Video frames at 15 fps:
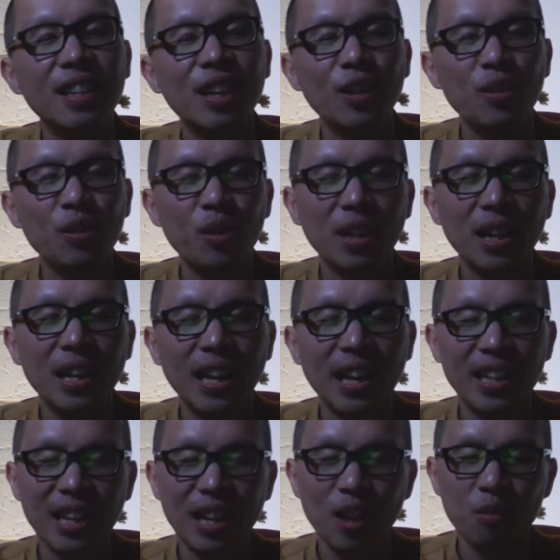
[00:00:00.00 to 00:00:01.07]
If you want to lie
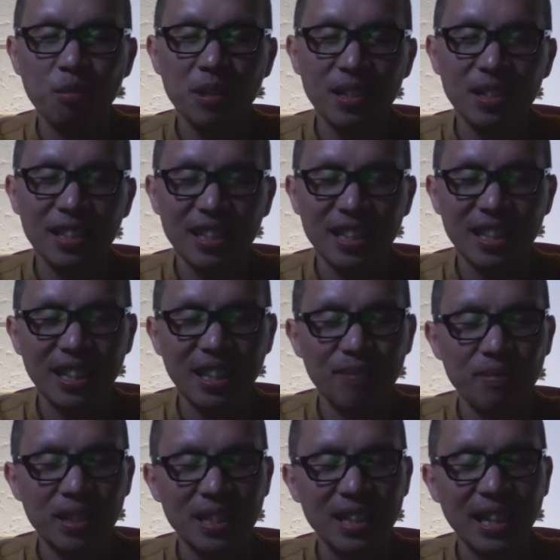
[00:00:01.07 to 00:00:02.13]
down,
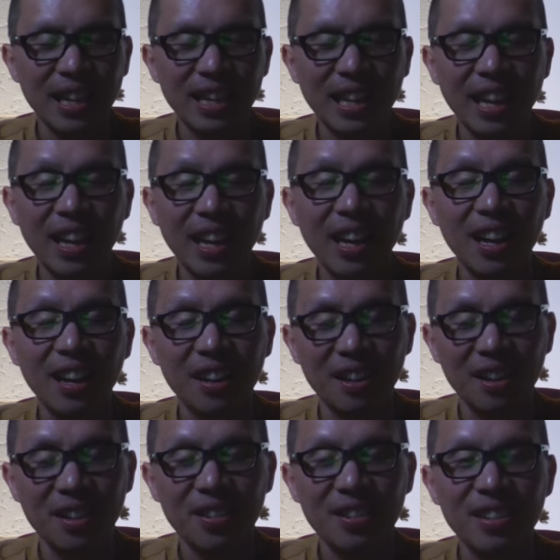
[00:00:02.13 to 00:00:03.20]
please lie
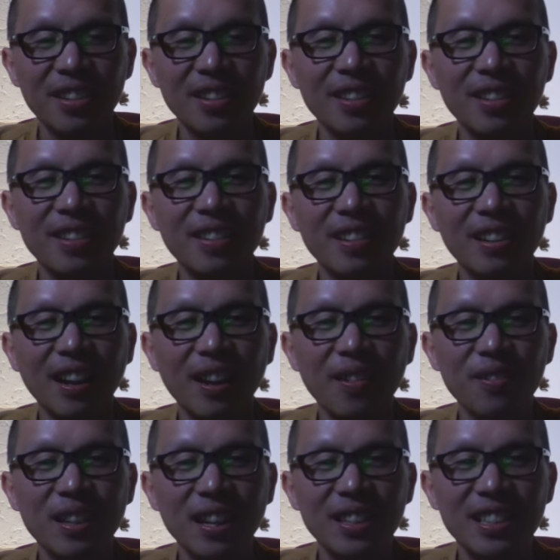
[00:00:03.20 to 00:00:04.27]
down.
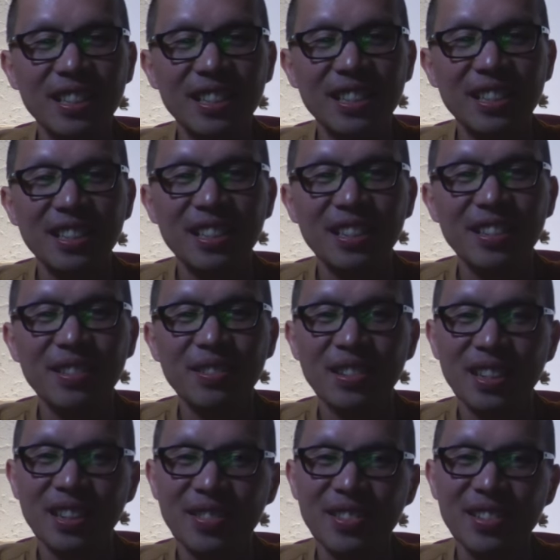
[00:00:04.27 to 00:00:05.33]
Have that tea,
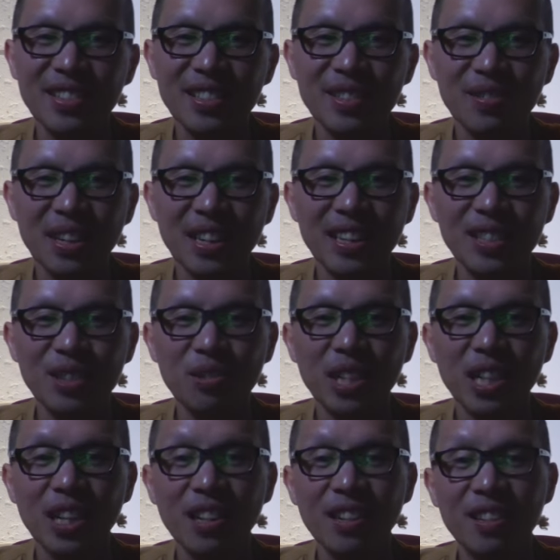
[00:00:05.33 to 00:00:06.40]
whatever, it's fine as
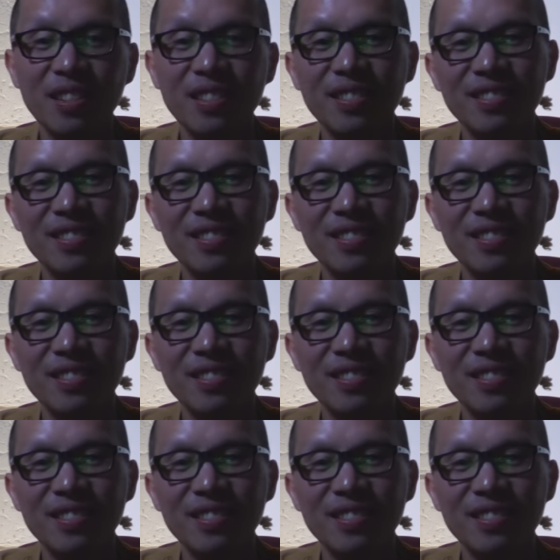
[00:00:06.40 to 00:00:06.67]
well.